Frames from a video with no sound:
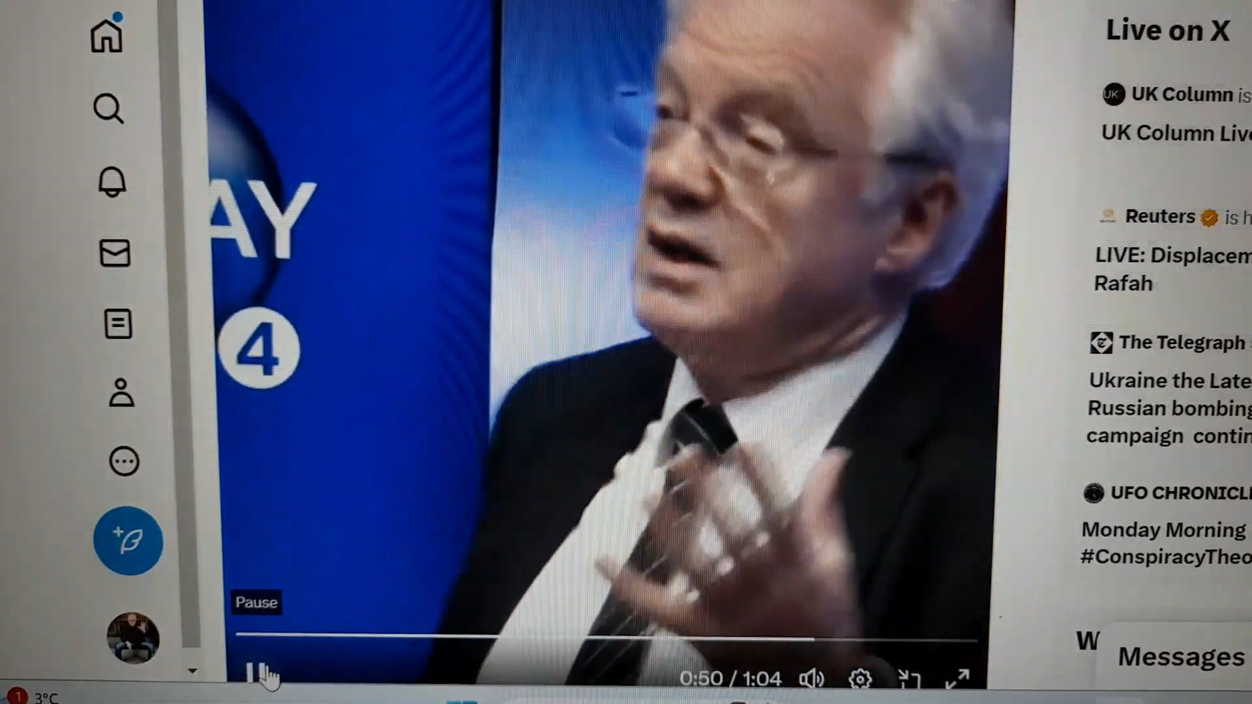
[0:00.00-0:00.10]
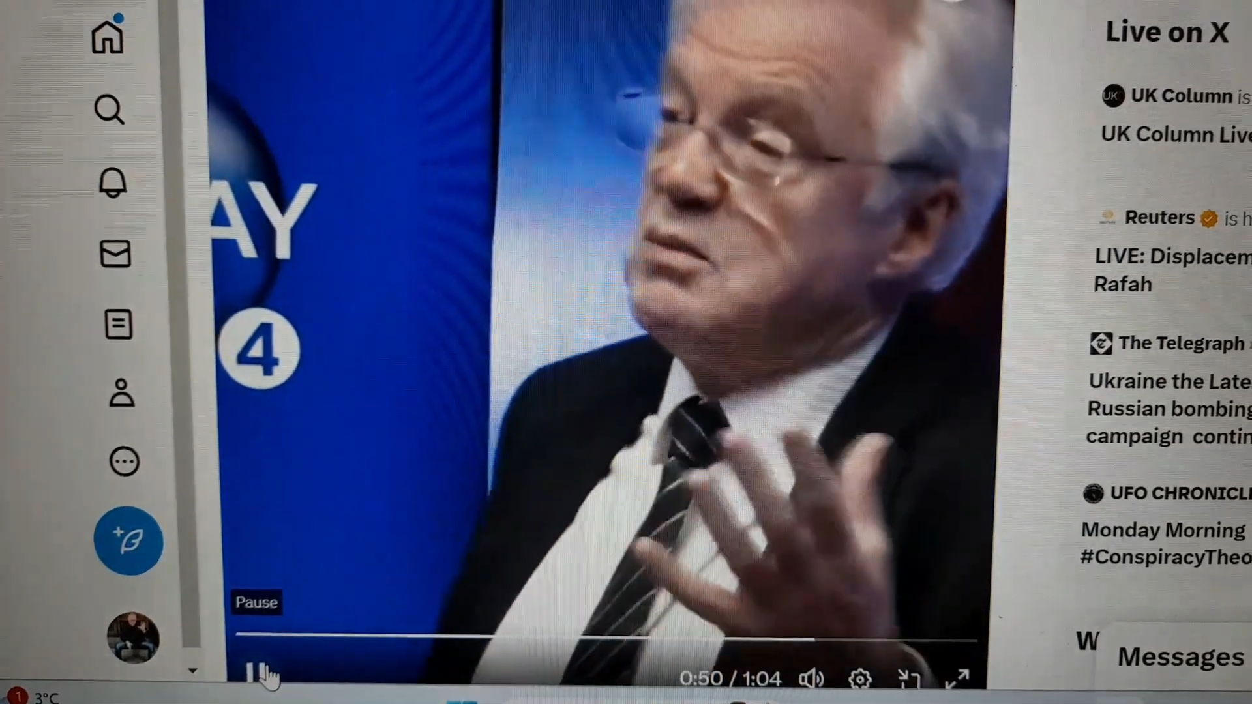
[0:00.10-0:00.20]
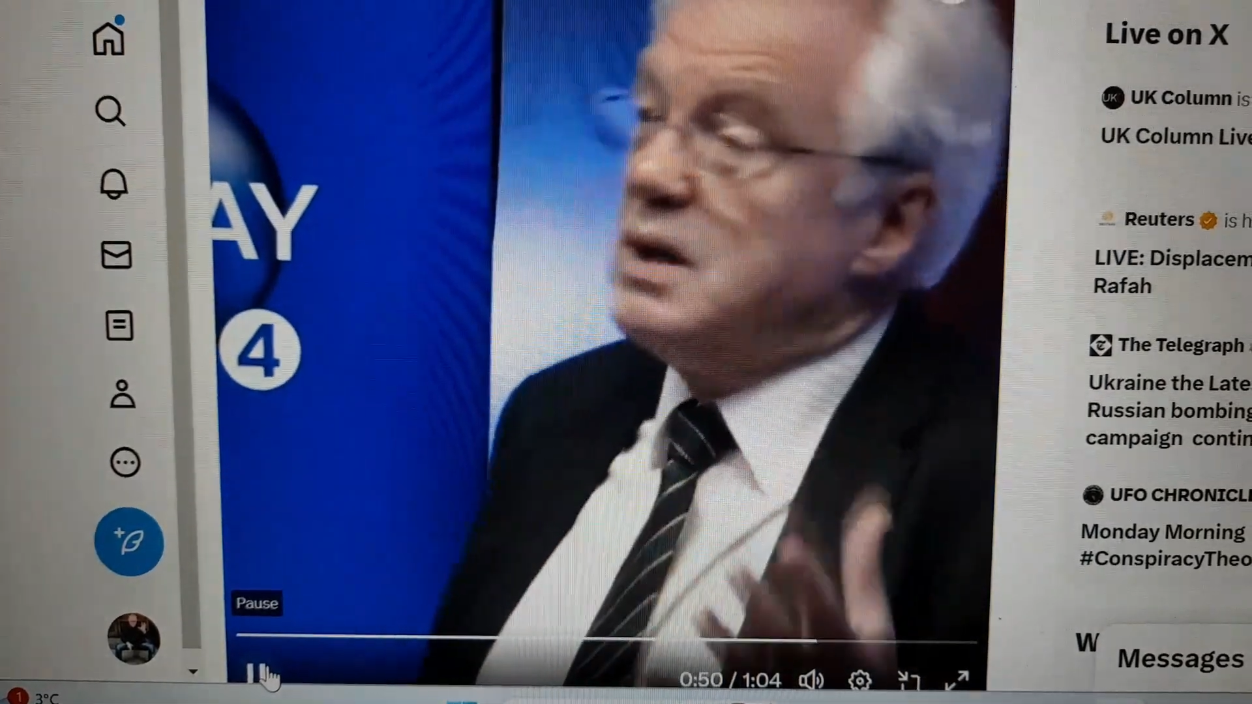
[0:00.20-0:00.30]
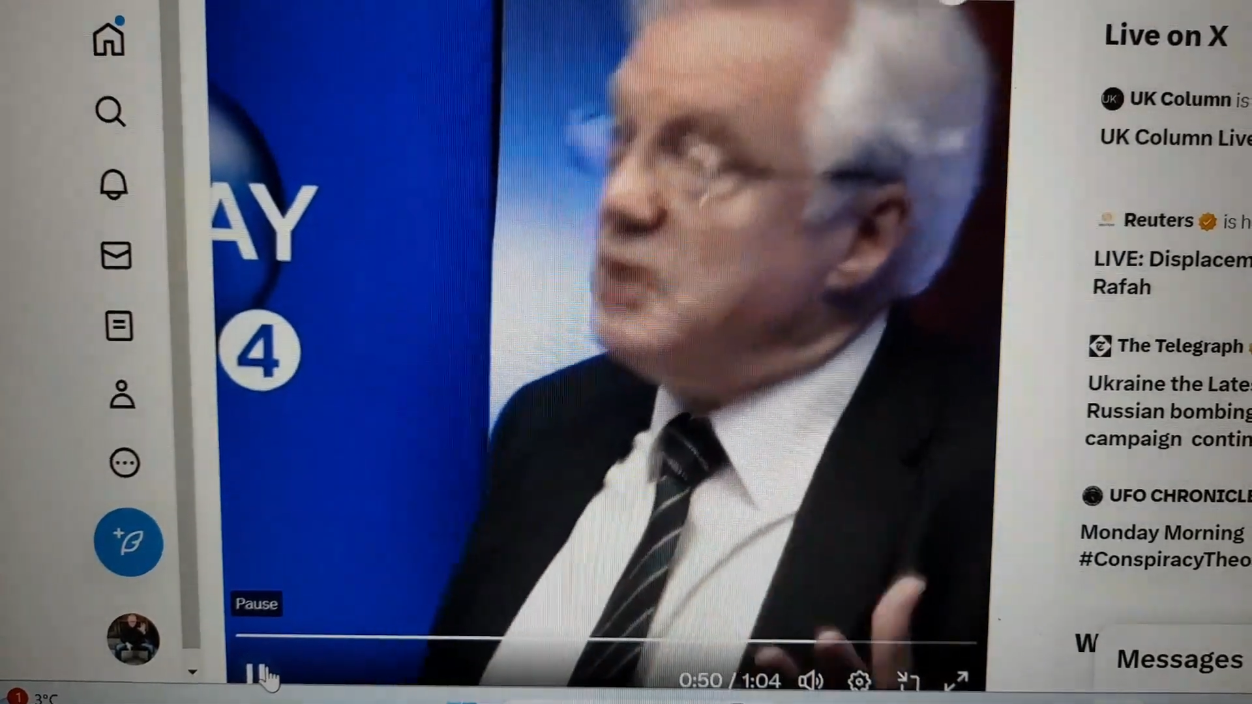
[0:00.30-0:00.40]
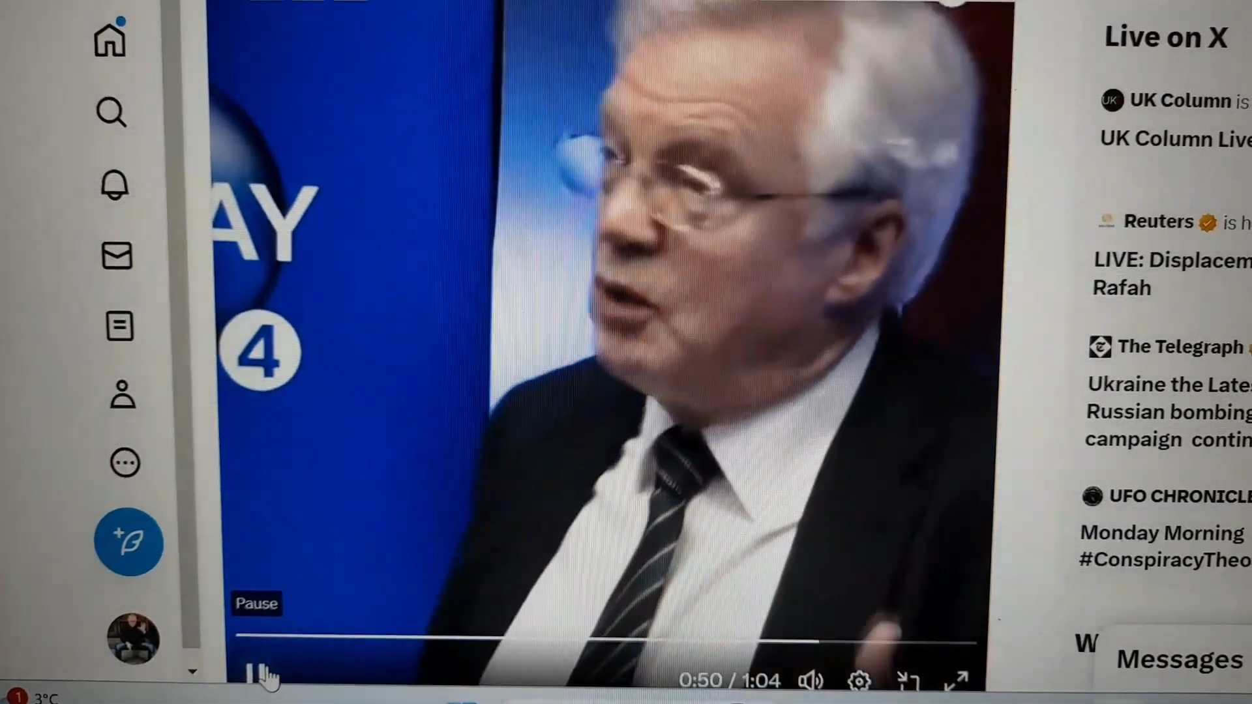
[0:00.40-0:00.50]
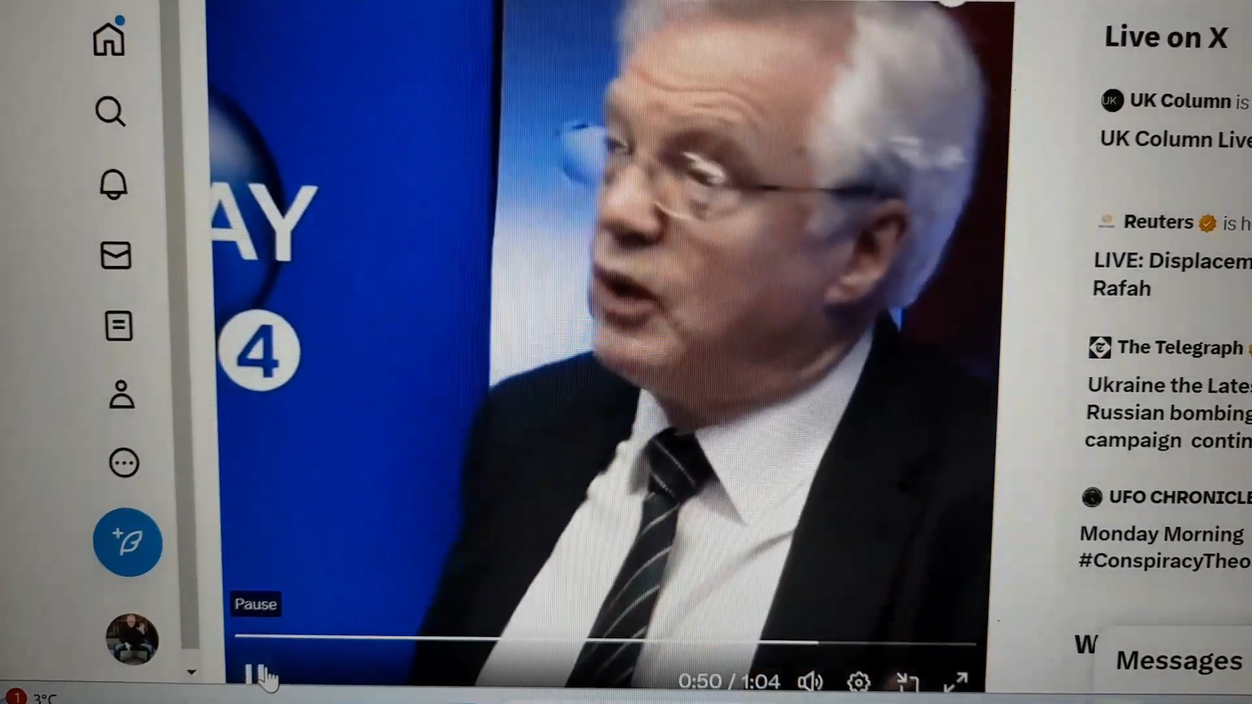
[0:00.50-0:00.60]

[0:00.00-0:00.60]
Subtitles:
it may be a